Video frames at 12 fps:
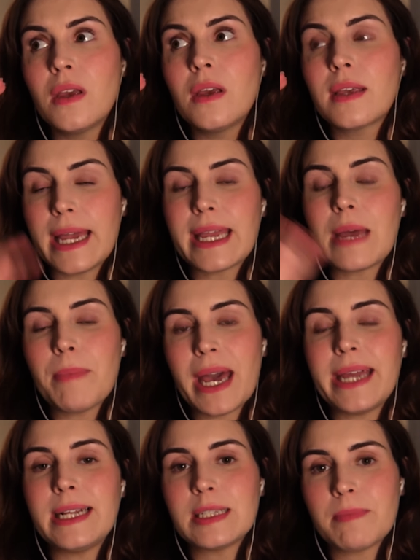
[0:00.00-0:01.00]
gay
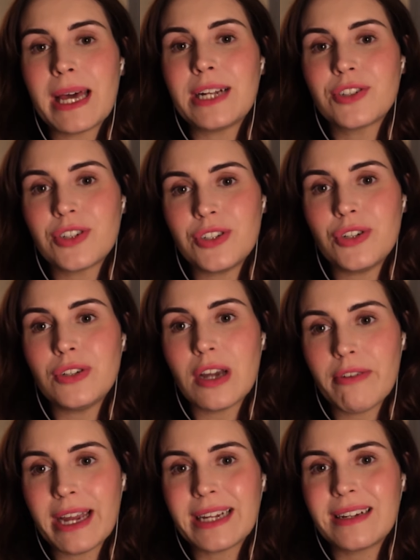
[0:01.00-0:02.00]
campaigners managed to do
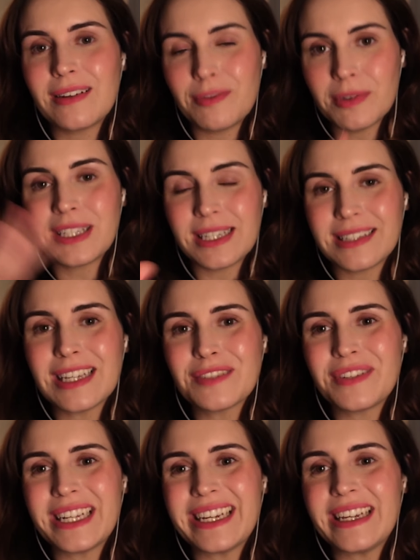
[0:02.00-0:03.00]
direct
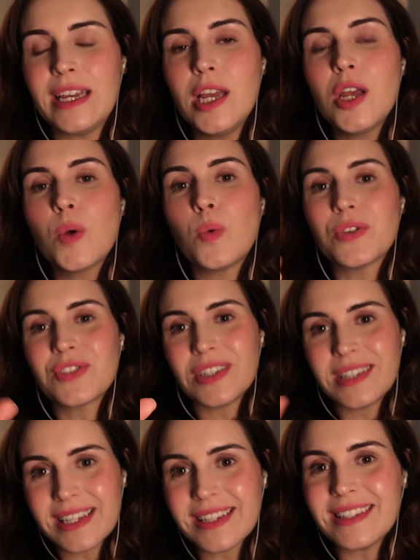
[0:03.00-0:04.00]
successfully was to
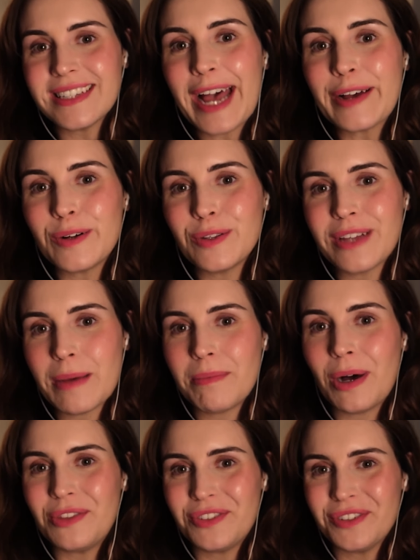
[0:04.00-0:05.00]
disentangle that
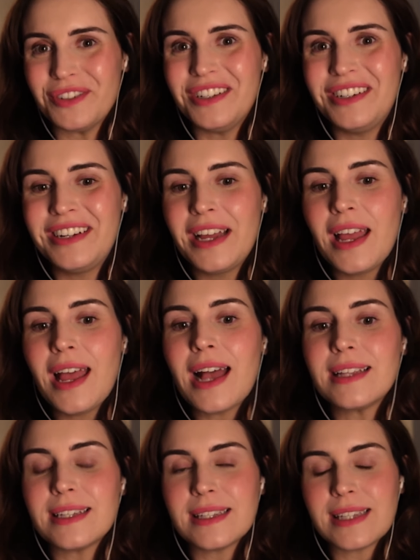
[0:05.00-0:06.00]
bundle
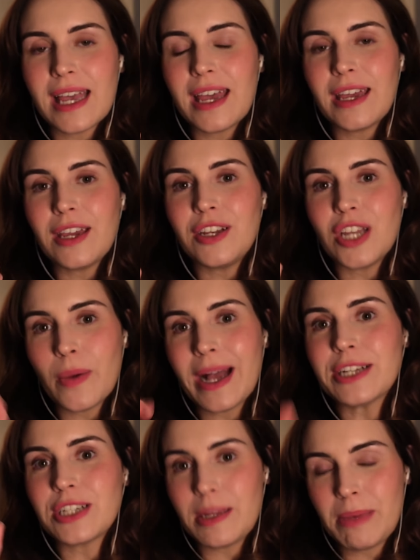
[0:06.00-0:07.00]
and to say no
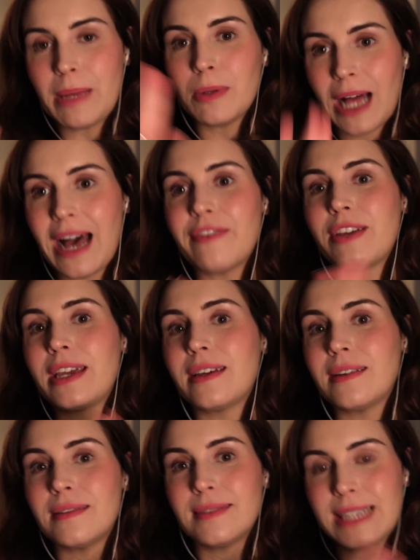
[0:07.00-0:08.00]
actually people
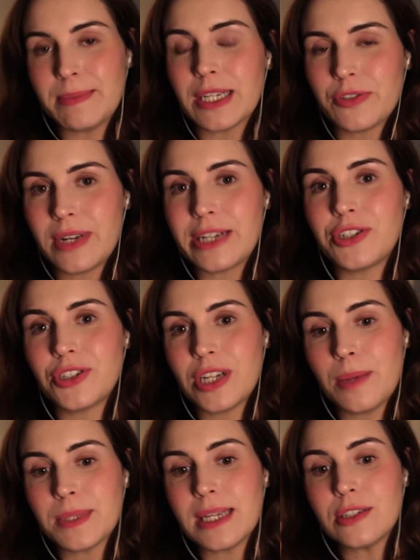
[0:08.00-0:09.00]
having same-sex
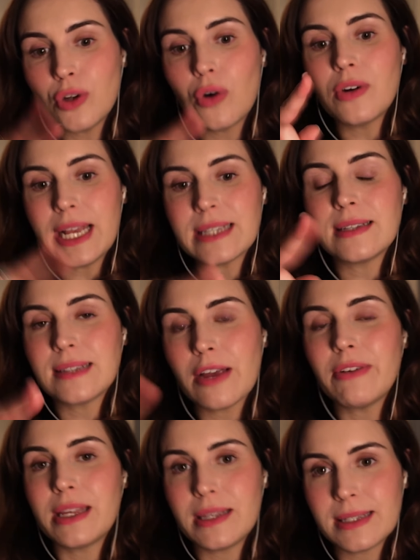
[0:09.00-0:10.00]
relationships is not
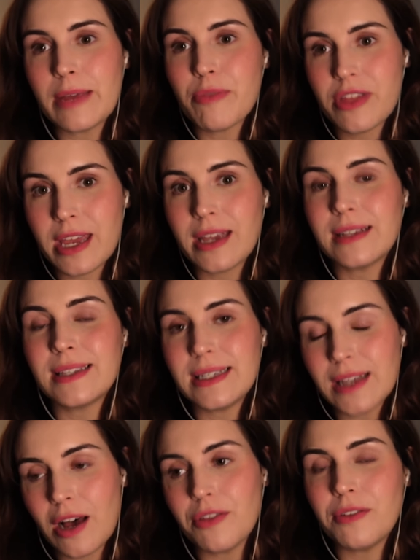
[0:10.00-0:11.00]
necessarily the same thing as
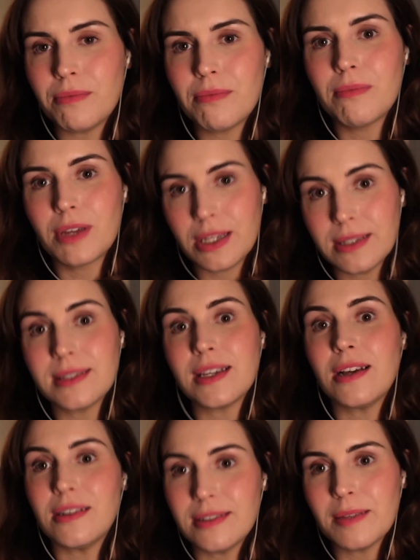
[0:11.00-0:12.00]
these other
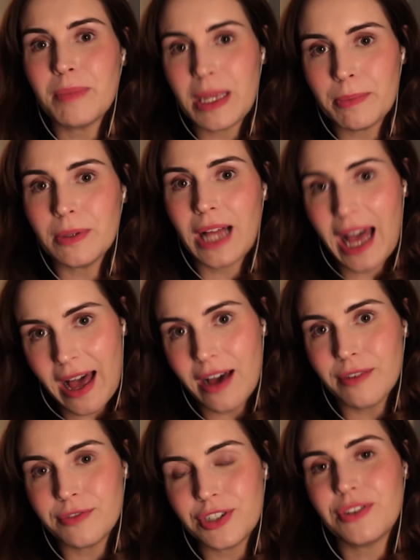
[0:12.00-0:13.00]
concerns that people
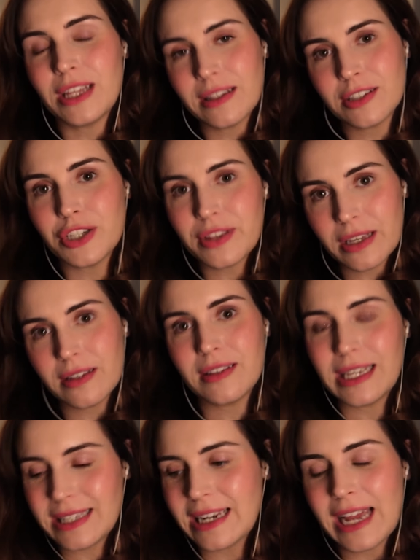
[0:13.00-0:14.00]
have do you think do you think
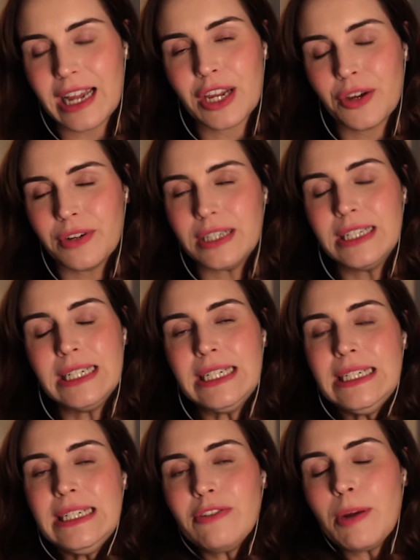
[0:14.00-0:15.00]
is that an accurate
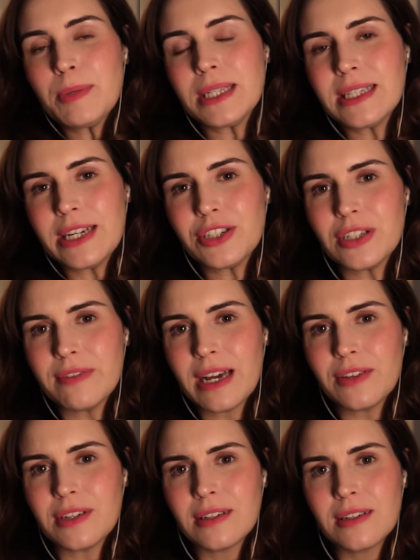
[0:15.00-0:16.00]
representation of
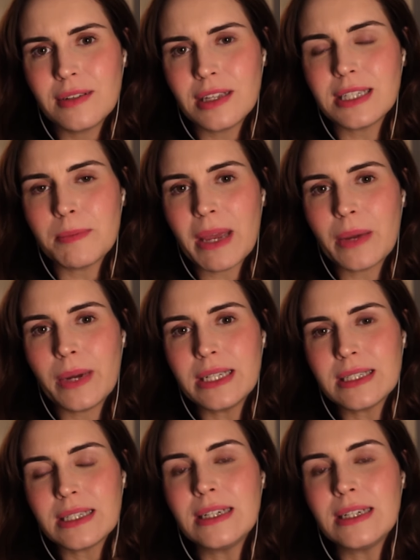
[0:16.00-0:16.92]
how the debate went